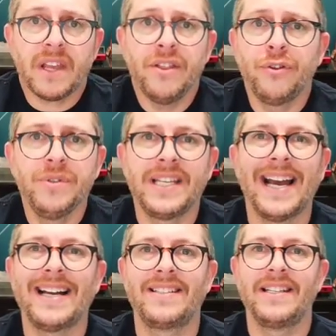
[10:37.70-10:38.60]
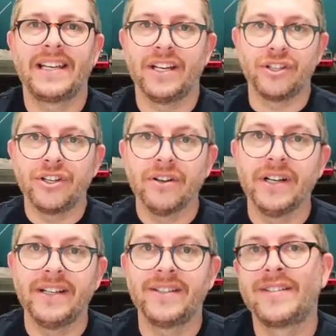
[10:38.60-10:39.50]
enthusiastic and
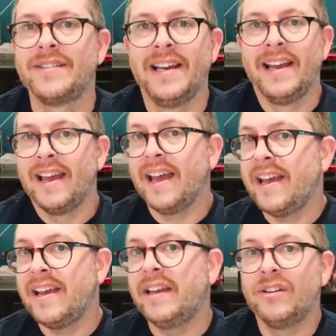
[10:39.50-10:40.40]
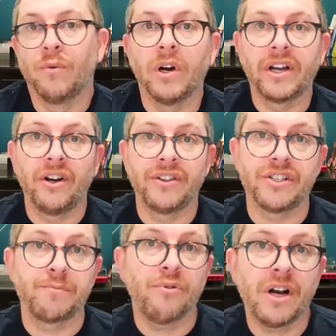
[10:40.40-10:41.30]
curious. Hey, you're working on
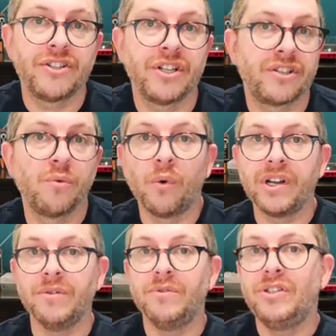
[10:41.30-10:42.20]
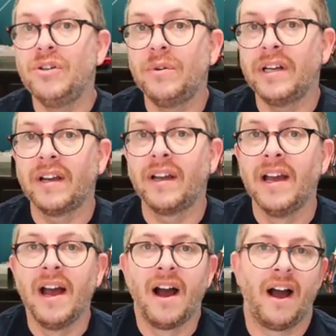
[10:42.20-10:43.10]
this project. What are you doing?
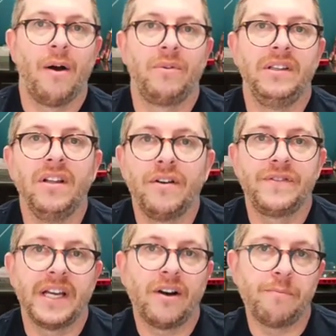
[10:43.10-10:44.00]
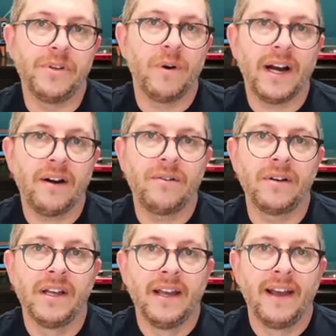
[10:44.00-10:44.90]
I would love to help you
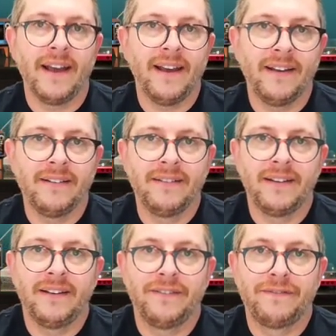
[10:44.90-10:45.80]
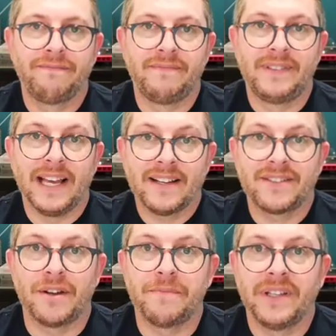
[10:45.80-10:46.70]
out. And if
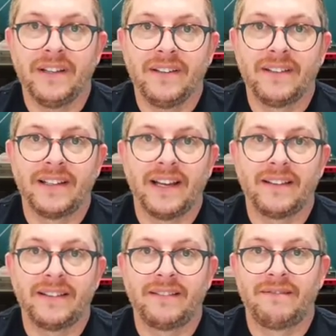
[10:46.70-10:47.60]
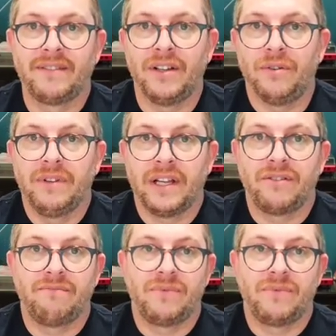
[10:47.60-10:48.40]
that's something that, that